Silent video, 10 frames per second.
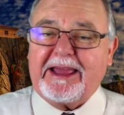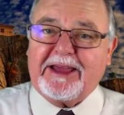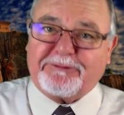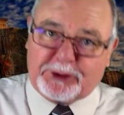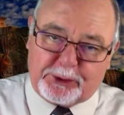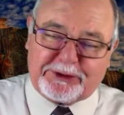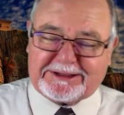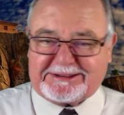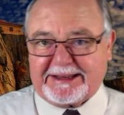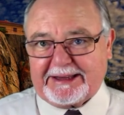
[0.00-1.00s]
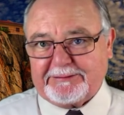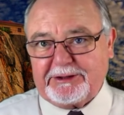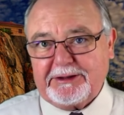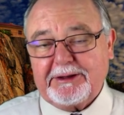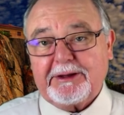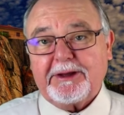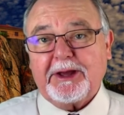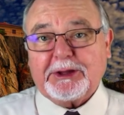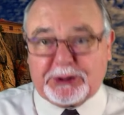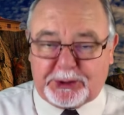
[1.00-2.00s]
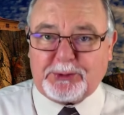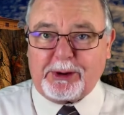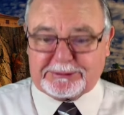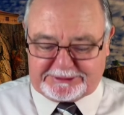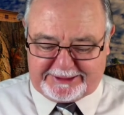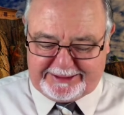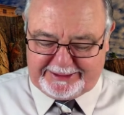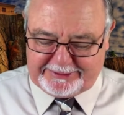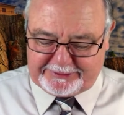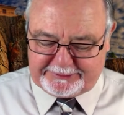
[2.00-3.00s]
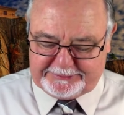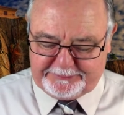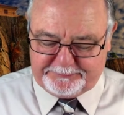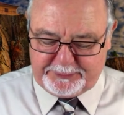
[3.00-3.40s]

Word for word: If you're deceived, you won't see it either.